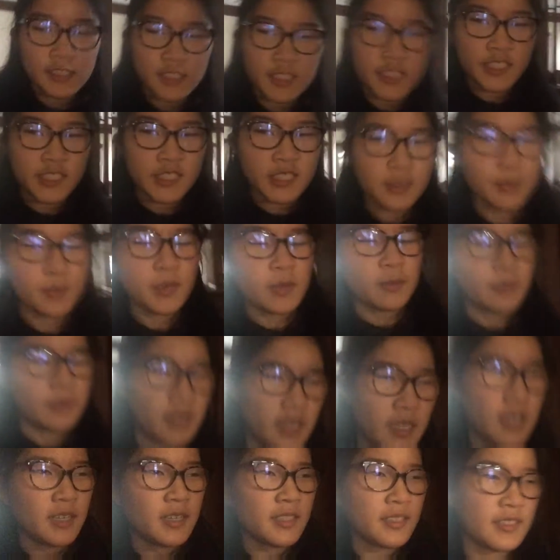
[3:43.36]
changed my
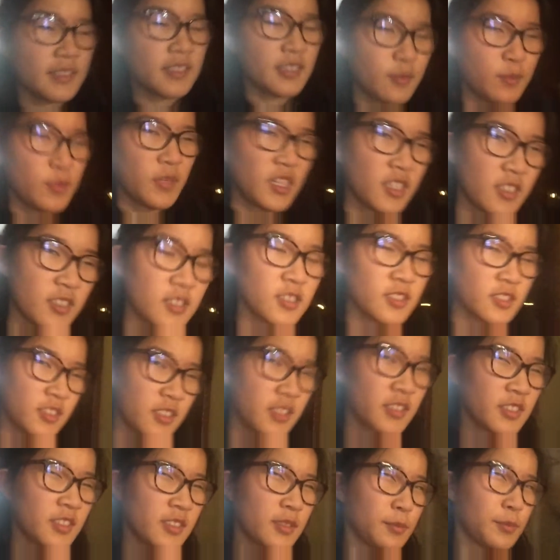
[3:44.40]
mind. I'm
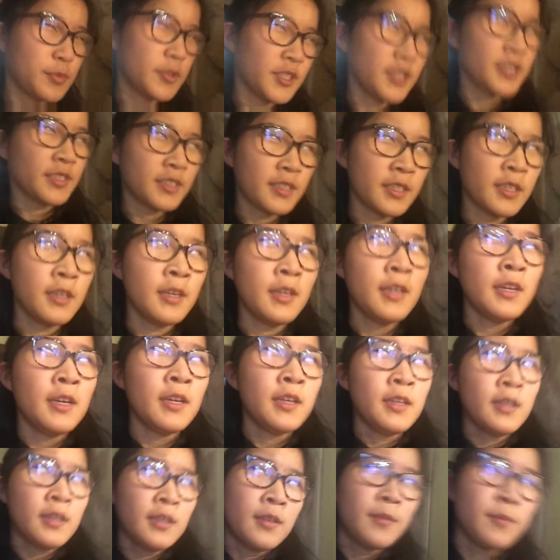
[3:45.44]
actually gonna bring
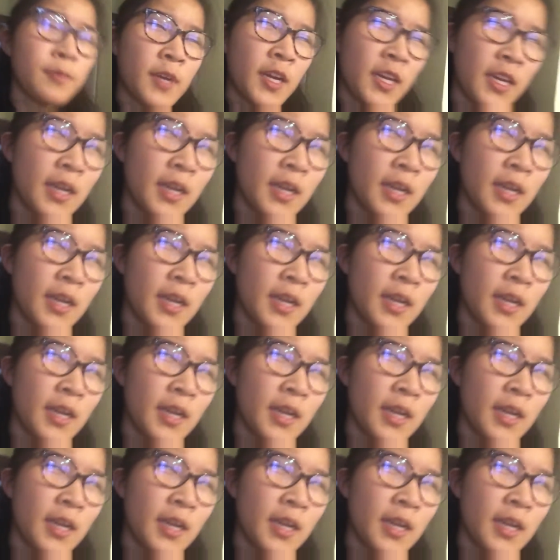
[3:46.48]
my